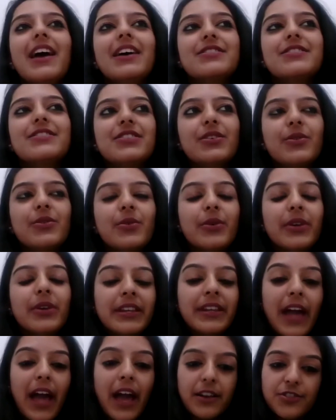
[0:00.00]
So
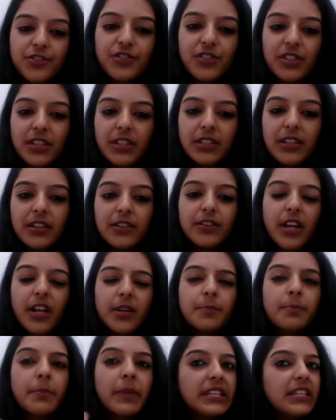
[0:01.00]
in ASTRI, there
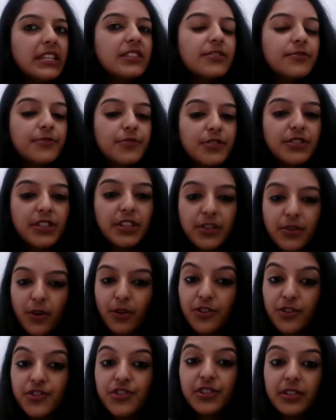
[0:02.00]
are many different
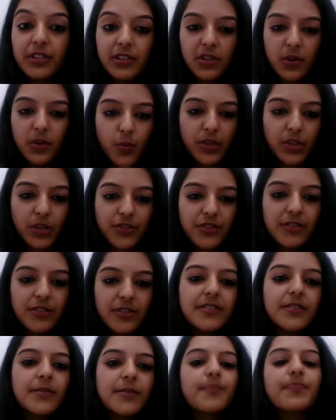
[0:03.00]
technological divisions.
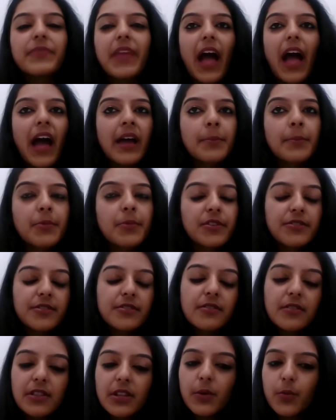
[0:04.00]
I
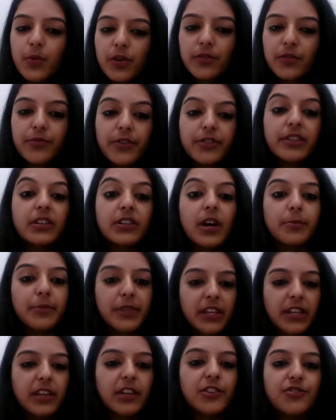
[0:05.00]
personally work for the
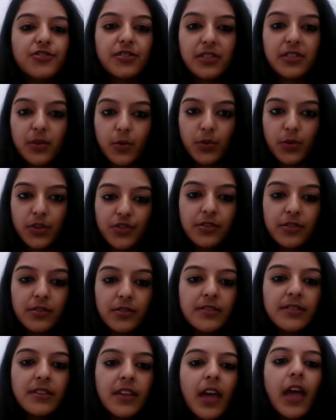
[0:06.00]
communication
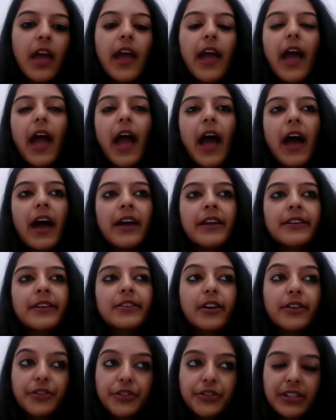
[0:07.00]
divisions. And
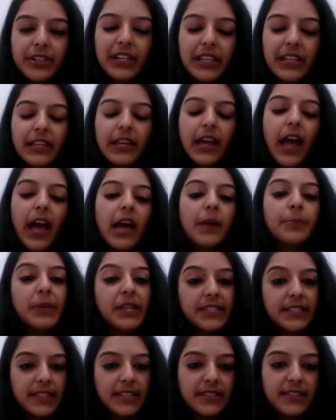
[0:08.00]
currently, I'm
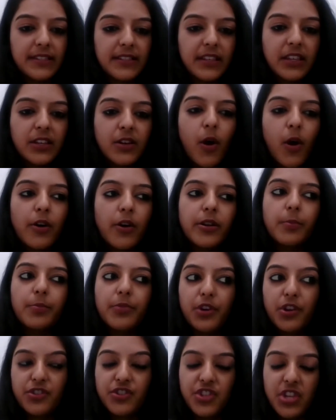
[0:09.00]
assisting on a
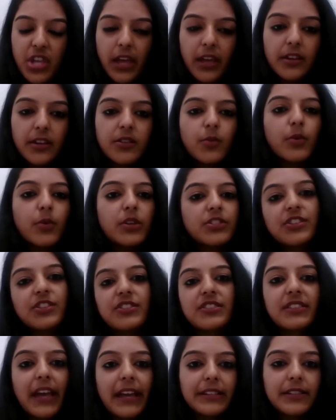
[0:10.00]
project which
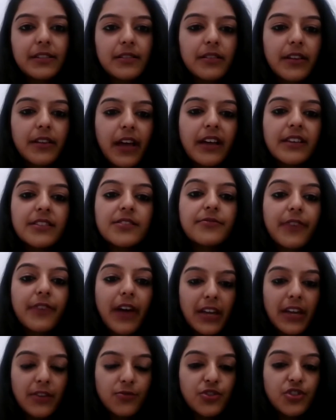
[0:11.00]
is titled as
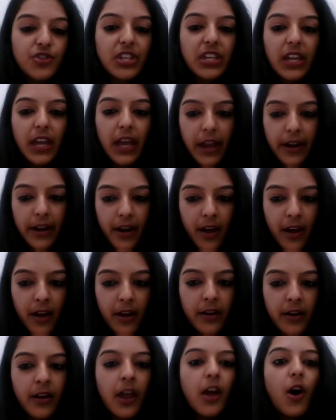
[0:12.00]
5G
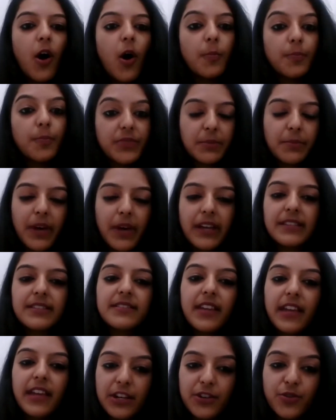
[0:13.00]
NR
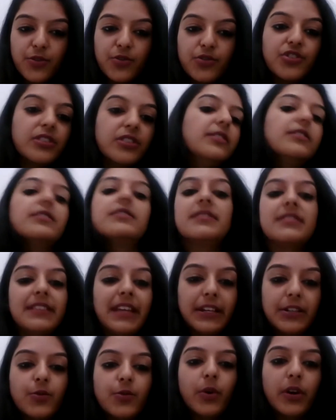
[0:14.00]
Optimized Heterogeneous
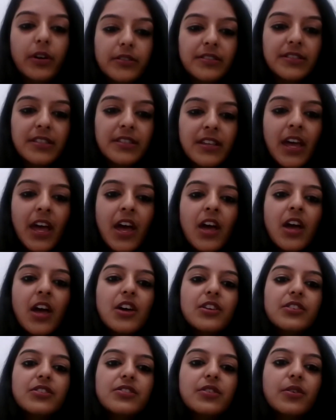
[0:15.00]
Networks.
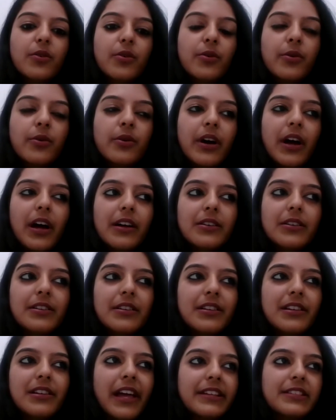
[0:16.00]
So
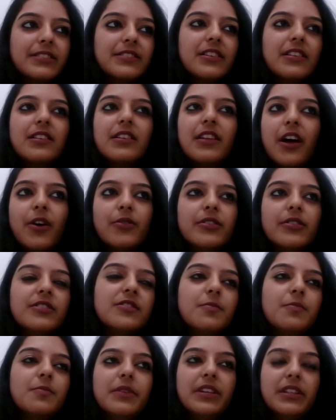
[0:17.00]
like till now,
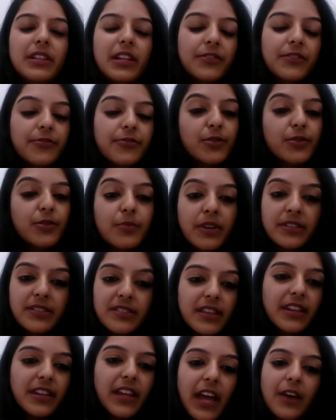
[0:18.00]
it's been like a few months
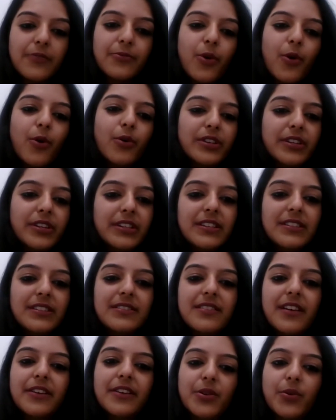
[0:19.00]
that I have already
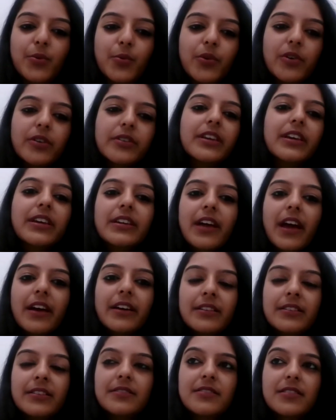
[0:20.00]
started working,
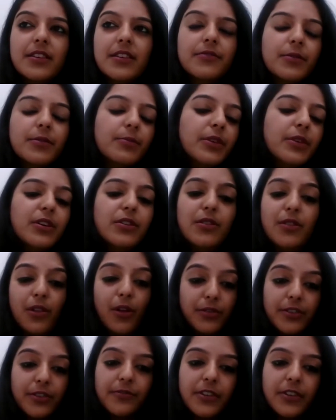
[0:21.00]
and it's giving me a
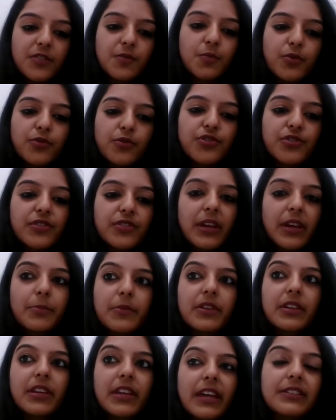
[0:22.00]
lot of exposure and
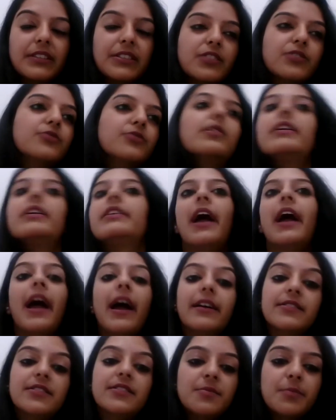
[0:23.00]
getting to
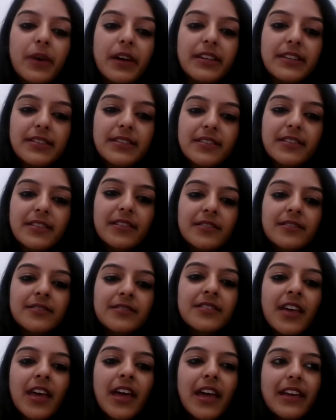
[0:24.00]
enhance my
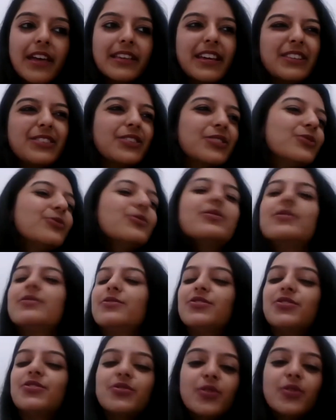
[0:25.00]
skills, getting to learn
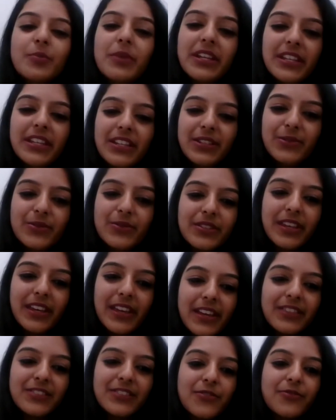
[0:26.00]
so many new
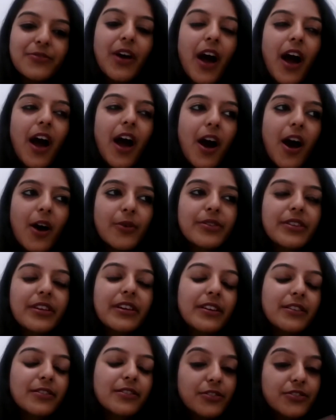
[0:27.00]
things of how the
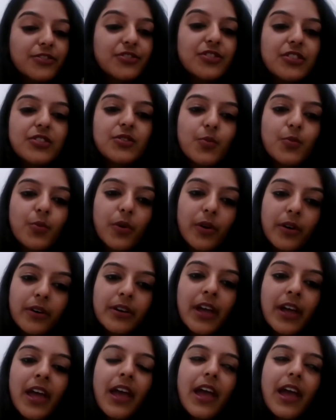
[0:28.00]
industries work.